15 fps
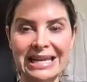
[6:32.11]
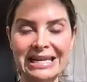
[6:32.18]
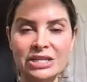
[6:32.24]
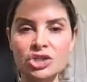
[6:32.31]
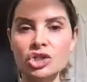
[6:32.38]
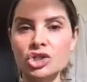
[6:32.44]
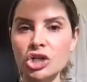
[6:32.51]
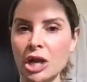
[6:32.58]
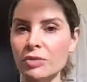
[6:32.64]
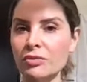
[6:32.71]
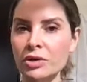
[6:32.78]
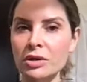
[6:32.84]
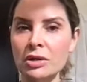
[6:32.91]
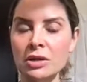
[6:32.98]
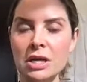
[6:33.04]
In
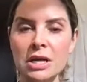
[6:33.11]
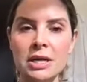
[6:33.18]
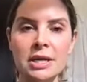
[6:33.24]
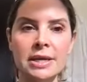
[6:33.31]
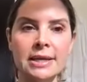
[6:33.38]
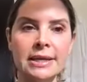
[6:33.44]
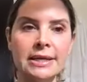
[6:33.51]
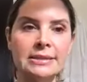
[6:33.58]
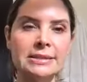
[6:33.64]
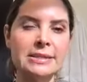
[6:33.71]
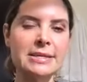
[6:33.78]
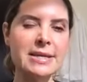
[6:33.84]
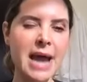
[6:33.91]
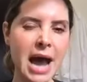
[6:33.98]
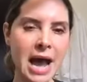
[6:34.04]
general, it's
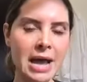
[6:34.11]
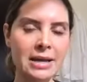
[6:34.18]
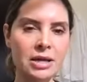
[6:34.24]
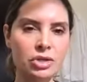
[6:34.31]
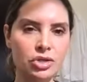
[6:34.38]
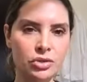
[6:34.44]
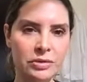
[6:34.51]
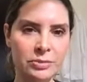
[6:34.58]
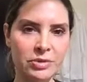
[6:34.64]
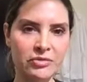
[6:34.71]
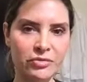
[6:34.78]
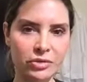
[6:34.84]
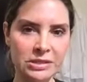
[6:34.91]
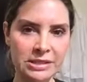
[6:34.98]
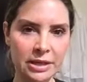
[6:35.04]
not a treatment
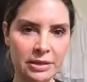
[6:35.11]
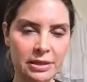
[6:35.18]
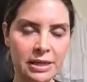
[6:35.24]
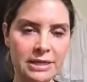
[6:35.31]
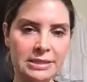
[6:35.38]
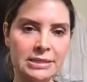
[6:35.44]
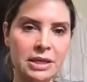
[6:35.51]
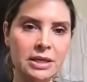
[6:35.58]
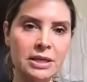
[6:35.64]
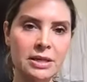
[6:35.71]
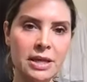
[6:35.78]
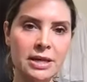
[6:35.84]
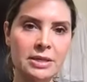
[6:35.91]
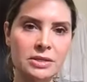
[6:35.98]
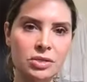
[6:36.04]
for cellulite.
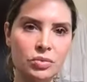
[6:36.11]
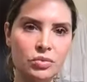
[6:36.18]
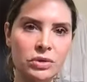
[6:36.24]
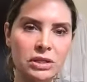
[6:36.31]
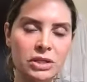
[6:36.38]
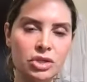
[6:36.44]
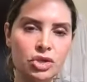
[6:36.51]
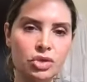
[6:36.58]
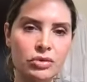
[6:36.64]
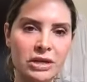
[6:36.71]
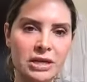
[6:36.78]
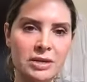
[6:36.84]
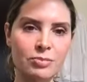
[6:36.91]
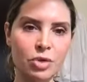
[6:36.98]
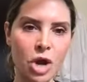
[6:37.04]
Cellulite is a really
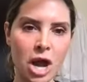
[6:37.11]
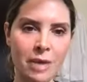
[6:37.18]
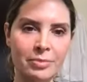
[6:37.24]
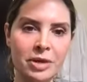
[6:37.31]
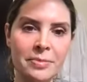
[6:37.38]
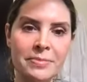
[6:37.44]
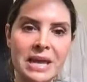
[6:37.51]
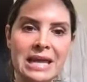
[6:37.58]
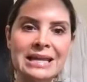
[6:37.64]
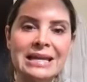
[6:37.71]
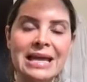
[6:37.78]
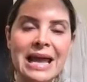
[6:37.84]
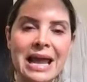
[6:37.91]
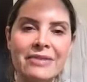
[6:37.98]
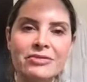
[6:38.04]
tricky problem, and
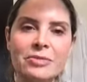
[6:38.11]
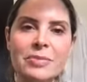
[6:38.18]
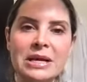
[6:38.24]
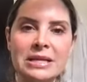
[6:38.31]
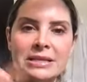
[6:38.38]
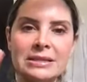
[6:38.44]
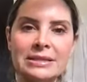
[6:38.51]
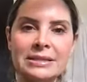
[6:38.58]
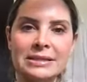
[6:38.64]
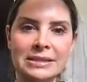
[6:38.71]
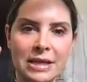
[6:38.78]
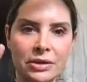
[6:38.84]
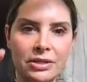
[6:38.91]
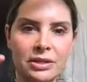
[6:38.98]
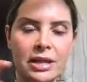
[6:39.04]
everybody's
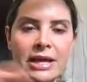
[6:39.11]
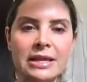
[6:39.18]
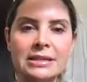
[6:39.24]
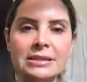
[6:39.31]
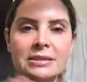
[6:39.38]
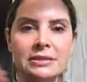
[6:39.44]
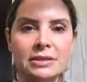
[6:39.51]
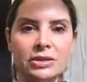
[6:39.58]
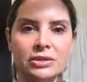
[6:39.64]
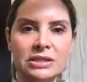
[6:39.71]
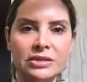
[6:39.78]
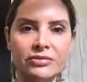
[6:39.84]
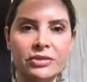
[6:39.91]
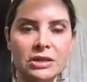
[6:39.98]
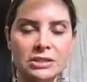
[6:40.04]
cellulite is a little
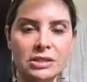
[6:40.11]
different.